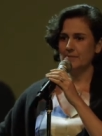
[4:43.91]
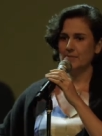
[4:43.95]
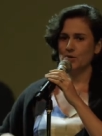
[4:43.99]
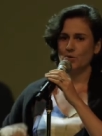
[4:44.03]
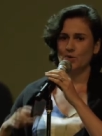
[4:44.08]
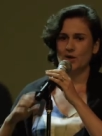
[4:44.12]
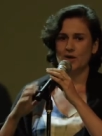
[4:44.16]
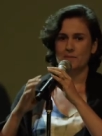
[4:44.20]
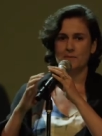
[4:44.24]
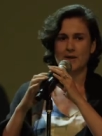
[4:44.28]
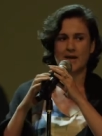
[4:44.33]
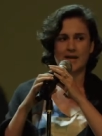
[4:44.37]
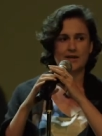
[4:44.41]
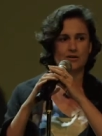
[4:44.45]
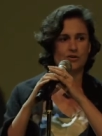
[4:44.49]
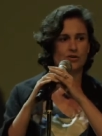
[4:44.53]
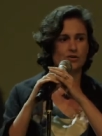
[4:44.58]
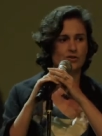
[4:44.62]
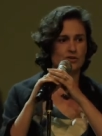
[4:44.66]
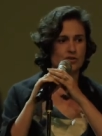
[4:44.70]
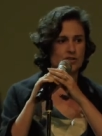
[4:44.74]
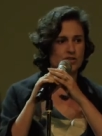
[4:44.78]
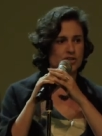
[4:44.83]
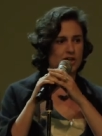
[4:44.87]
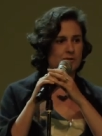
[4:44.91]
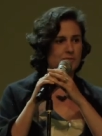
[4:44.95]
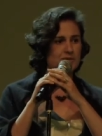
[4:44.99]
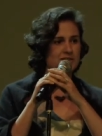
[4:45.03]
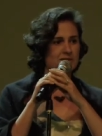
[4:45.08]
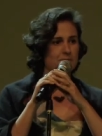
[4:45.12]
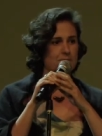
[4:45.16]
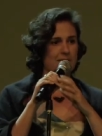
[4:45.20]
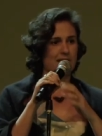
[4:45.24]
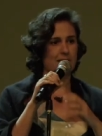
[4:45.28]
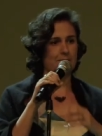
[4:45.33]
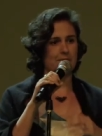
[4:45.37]
When a man called
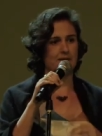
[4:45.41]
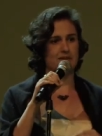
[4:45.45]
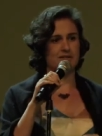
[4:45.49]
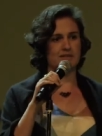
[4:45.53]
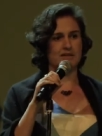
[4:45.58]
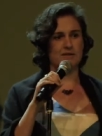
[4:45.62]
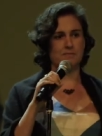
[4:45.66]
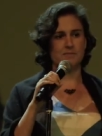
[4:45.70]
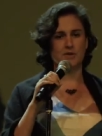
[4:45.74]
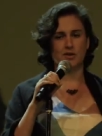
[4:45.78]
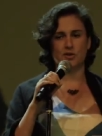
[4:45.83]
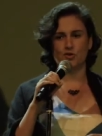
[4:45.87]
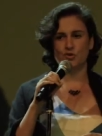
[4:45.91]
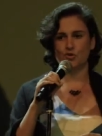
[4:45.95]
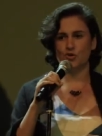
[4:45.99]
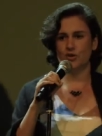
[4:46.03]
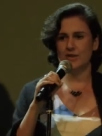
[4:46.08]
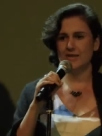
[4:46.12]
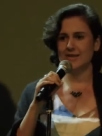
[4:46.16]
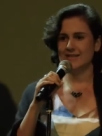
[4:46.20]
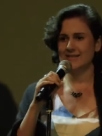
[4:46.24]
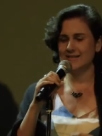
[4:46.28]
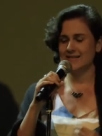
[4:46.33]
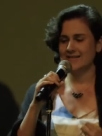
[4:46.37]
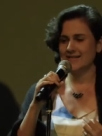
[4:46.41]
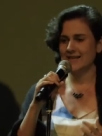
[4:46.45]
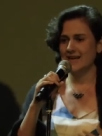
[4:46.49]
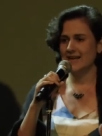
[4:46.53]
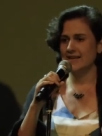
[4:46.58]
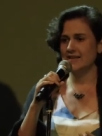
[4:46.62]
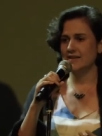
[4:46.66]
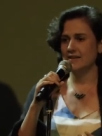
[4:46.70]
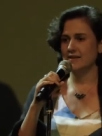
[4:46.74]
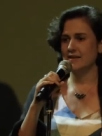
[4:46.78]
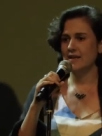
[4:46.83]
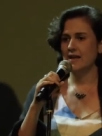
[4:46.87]
Thomas Babington Macaulay
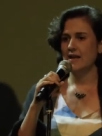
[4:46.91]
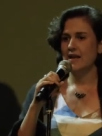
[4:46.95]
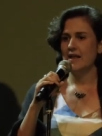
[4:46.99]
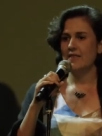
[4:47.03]
decided